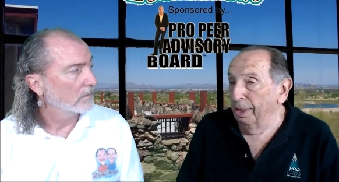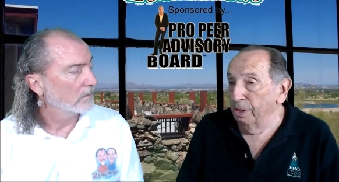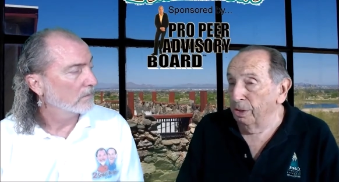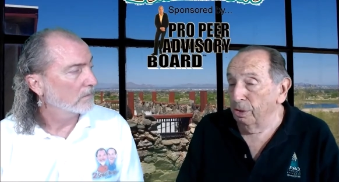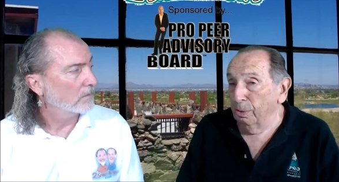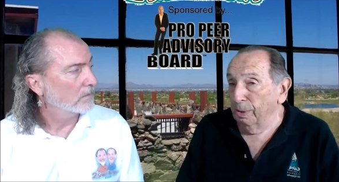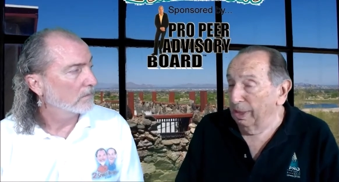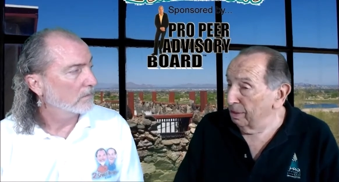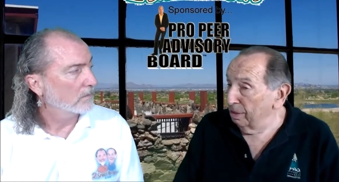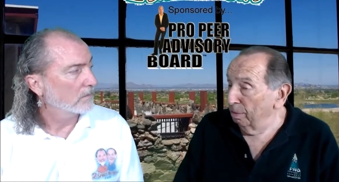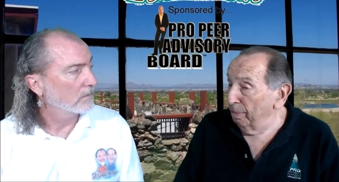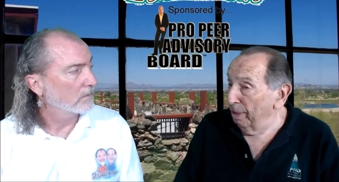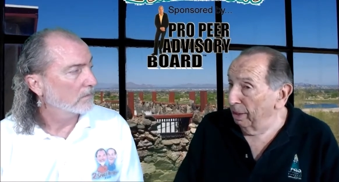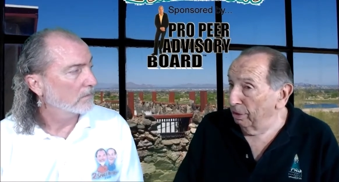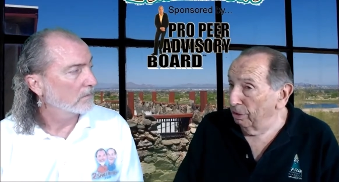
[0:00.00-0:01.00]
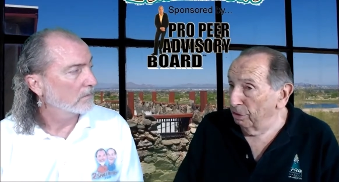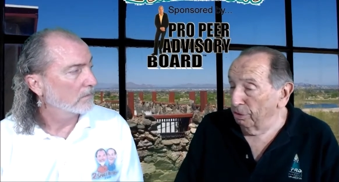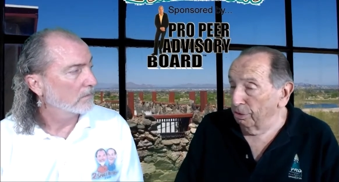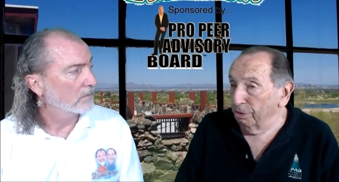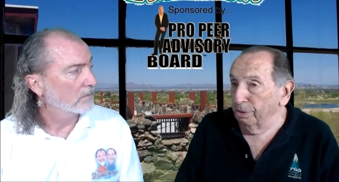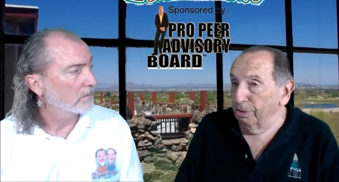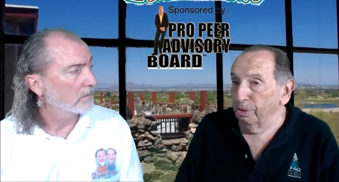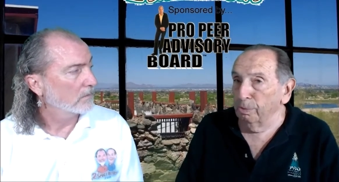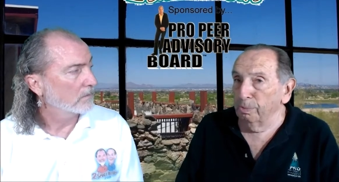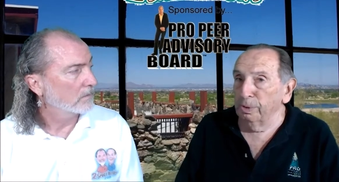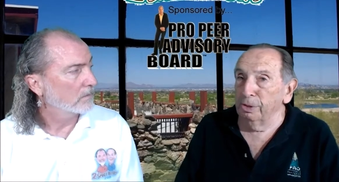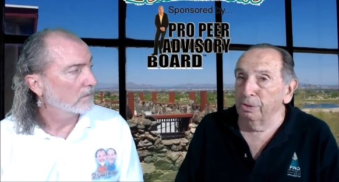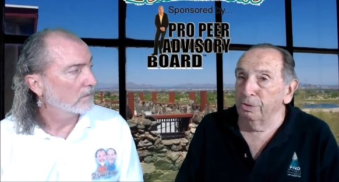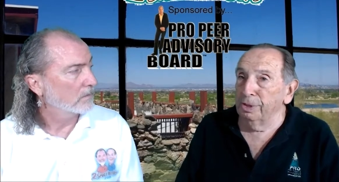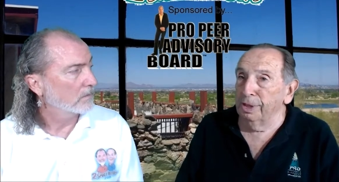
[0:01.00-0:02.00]
Speaker 1: So as a manager, your,
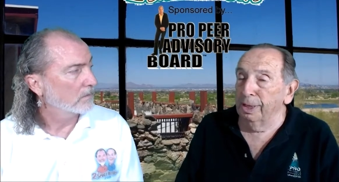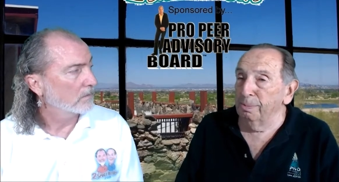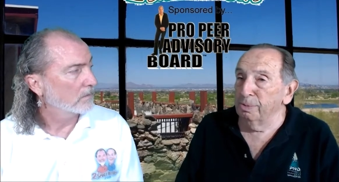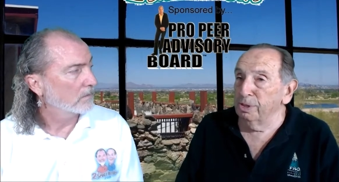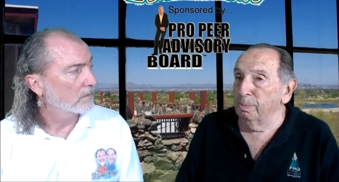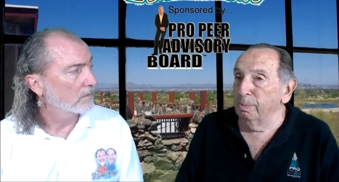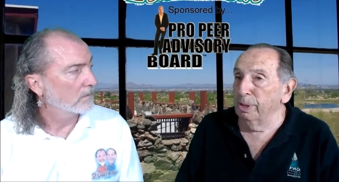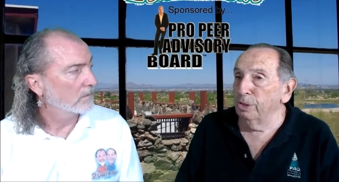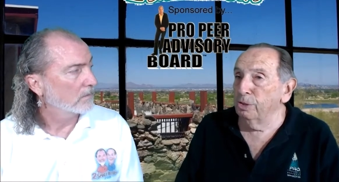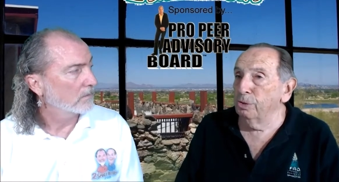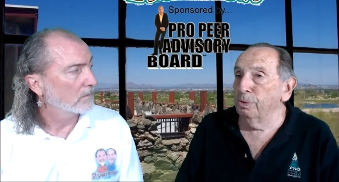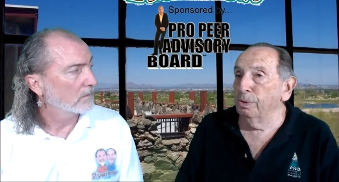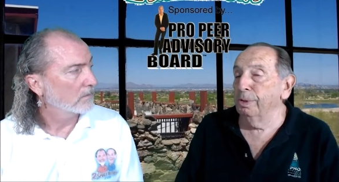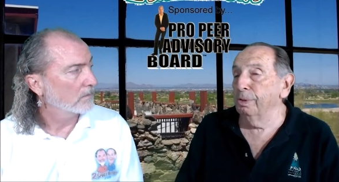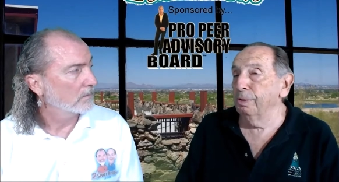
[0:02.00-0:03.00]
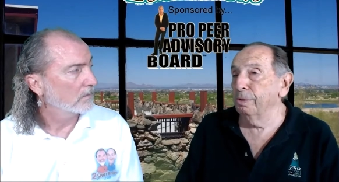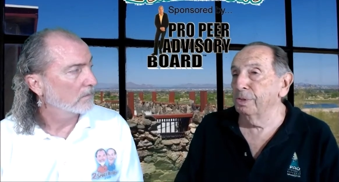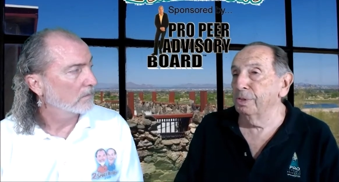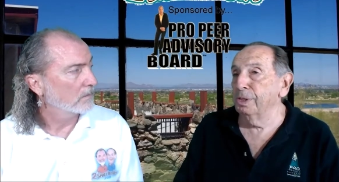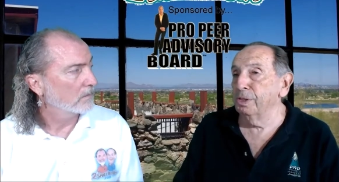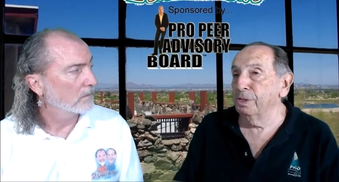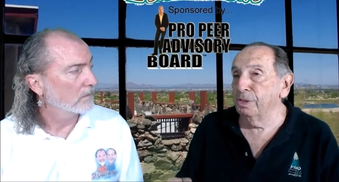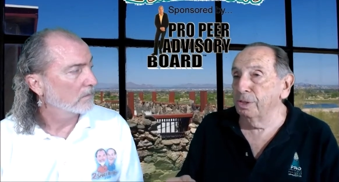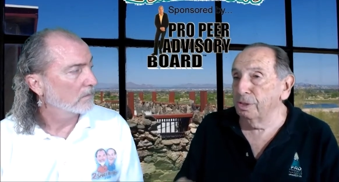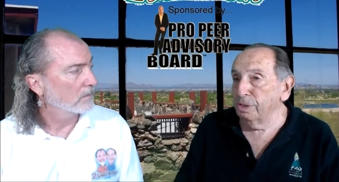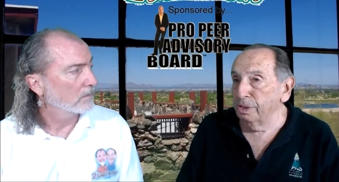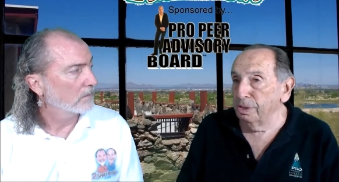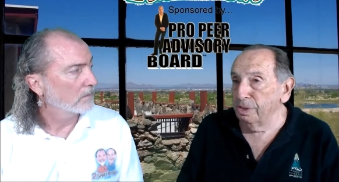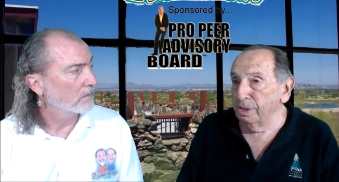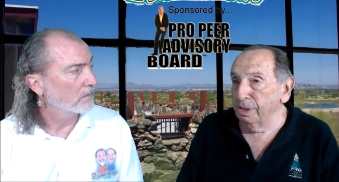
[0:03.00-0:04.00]
your job is to make sure there is
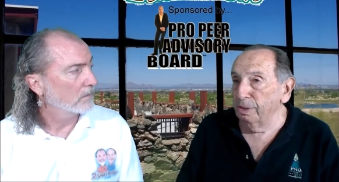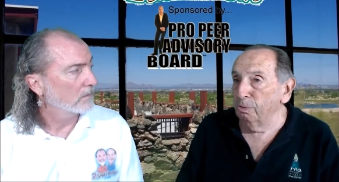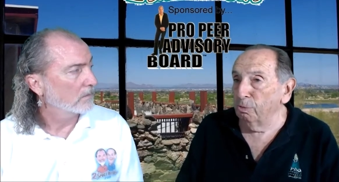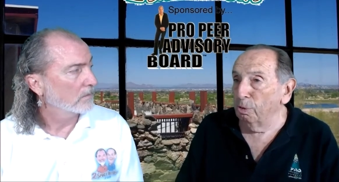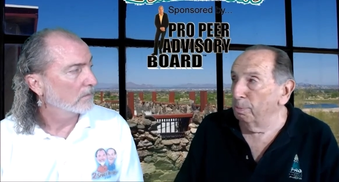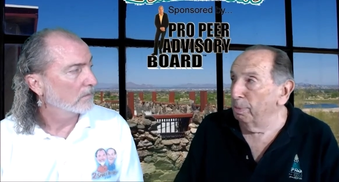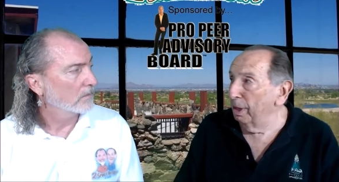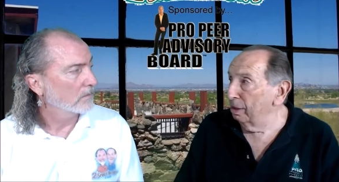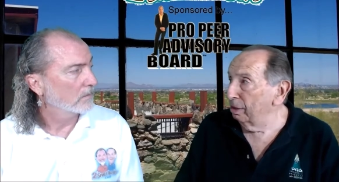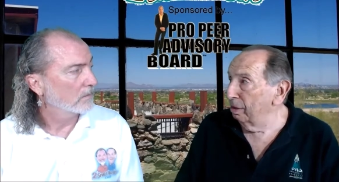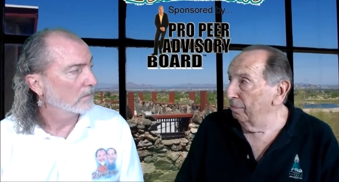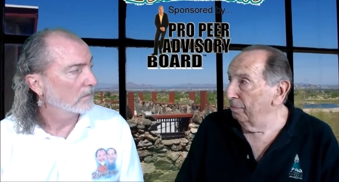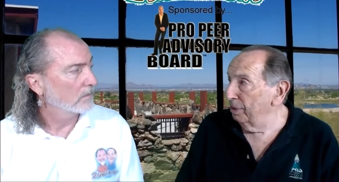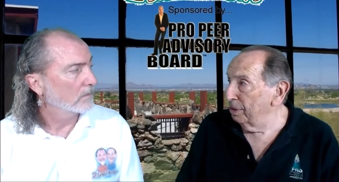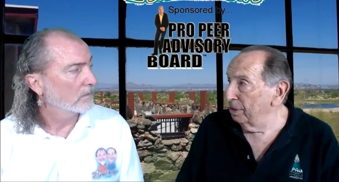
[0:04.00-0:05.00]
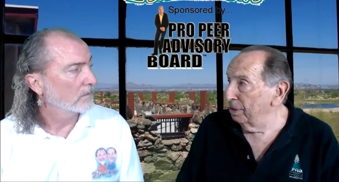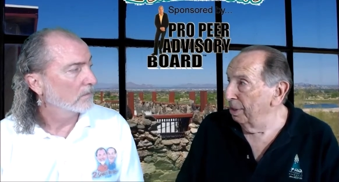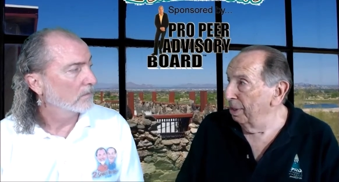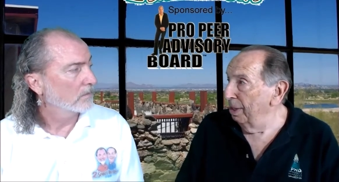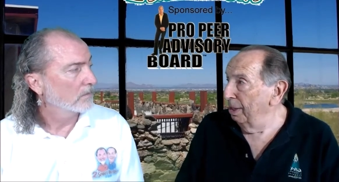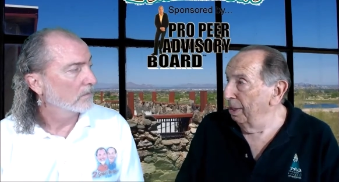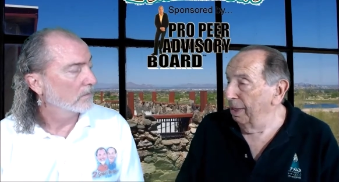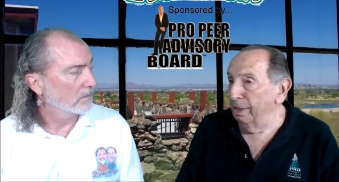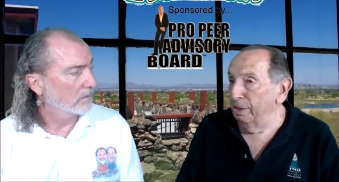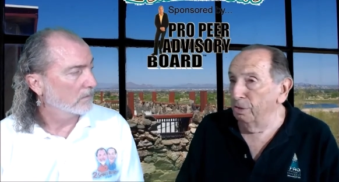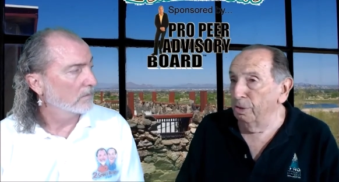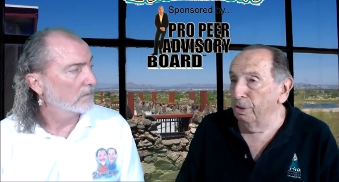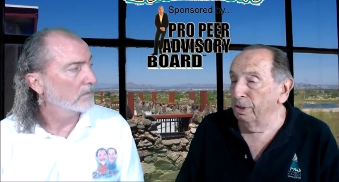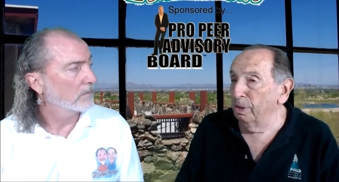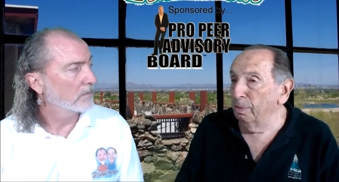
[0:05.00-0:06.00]
consistency, repetitiveness, and mm -hmm. you mm-hmm.
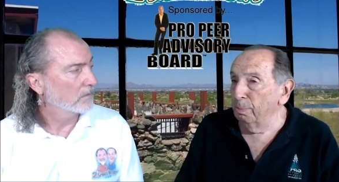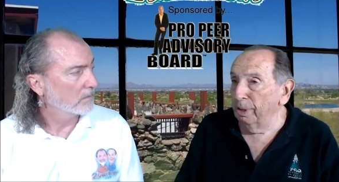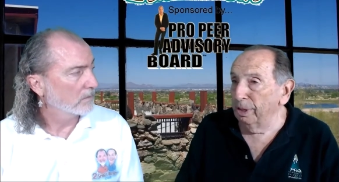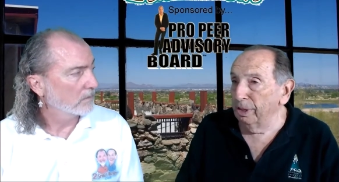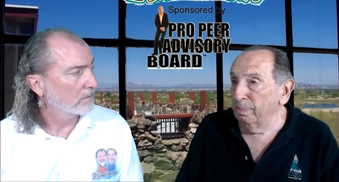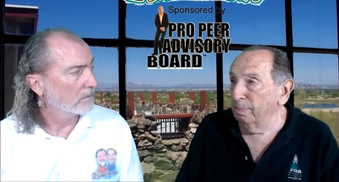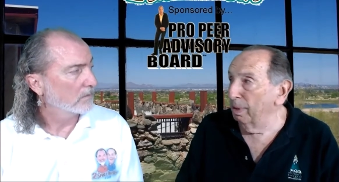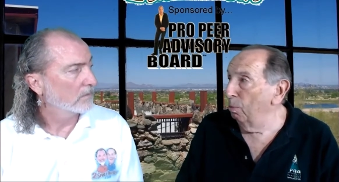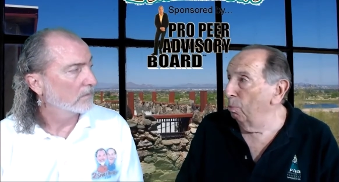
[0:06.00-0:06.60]
can depend upon